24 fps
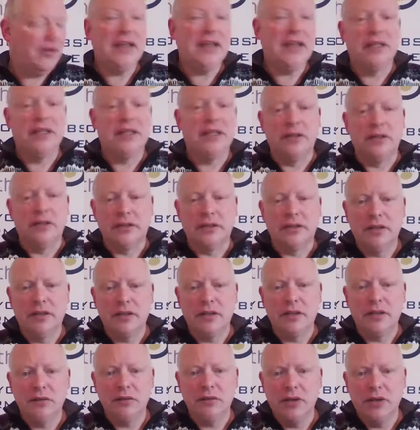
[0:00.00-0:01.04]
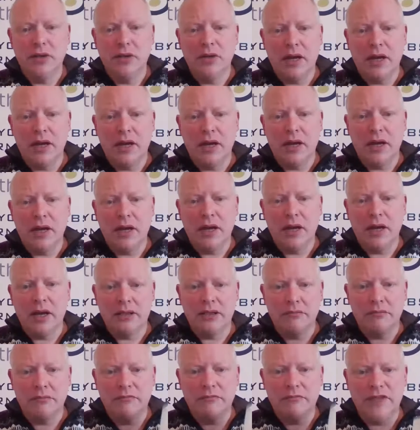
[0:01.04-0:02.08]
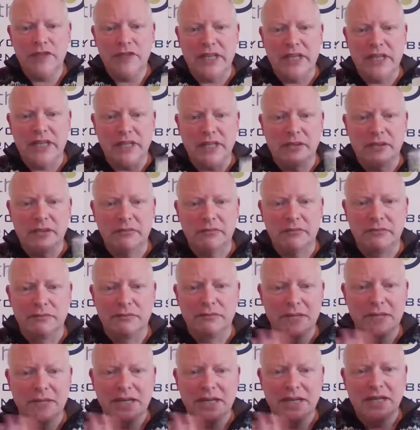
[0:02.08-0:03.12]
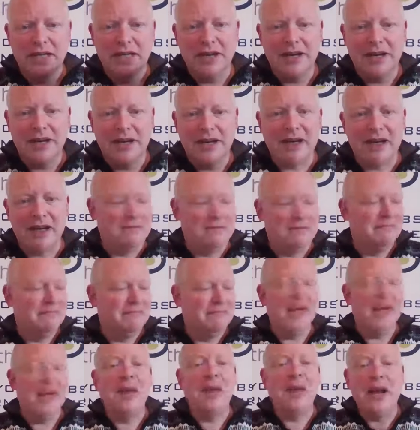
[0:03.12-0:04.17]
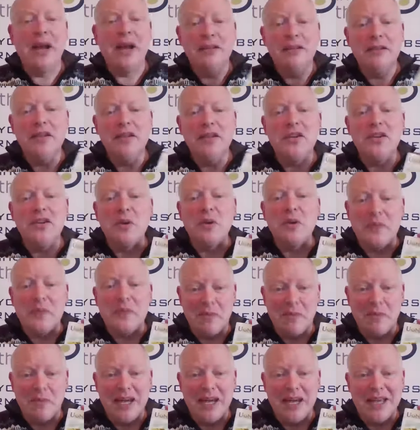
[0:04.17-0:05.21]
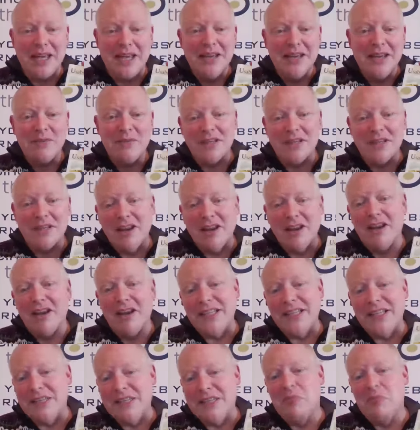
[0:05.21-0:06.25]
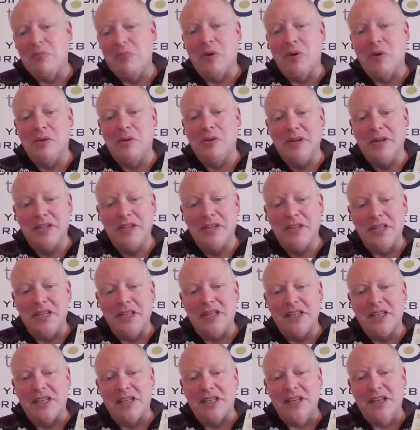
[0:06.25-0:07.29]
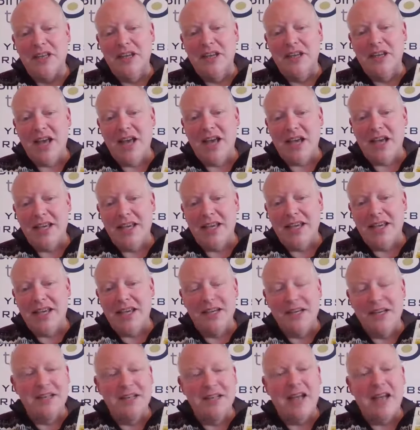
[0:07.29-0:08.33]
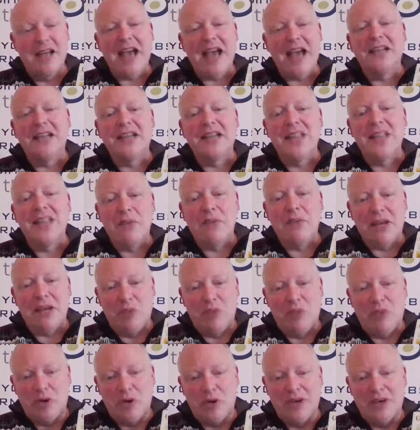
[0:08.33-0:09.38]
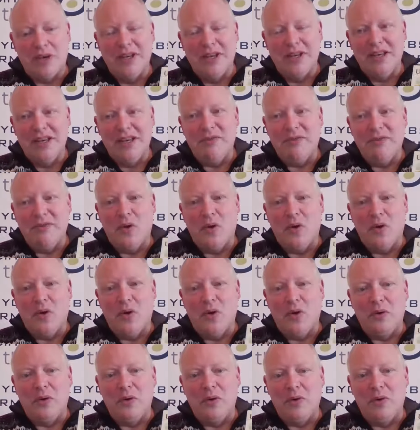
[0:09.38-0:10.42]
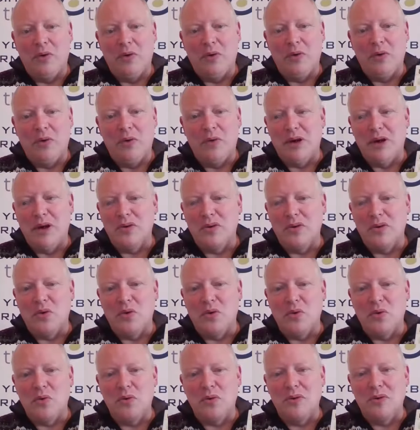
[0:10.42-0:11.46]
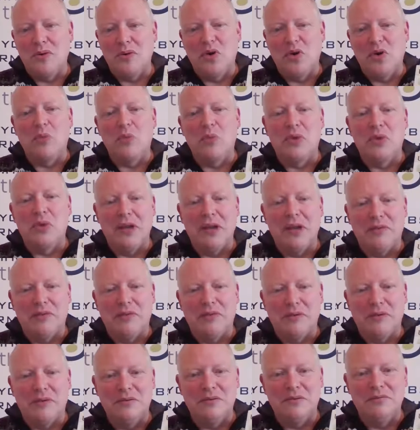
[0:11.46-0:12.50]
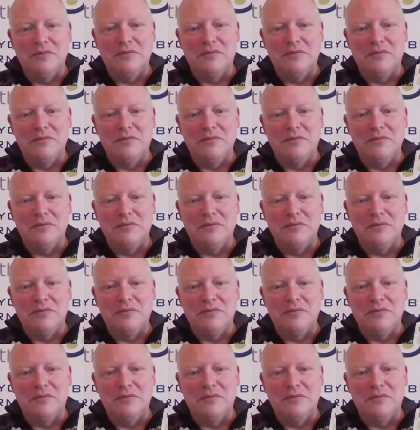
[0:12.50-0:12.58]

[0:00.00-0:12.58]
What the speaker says: Craziness. It's all like physics and I don't know. Anyway, it didn't do it for me because I like simple. And this is a academic book for what I call corporate level,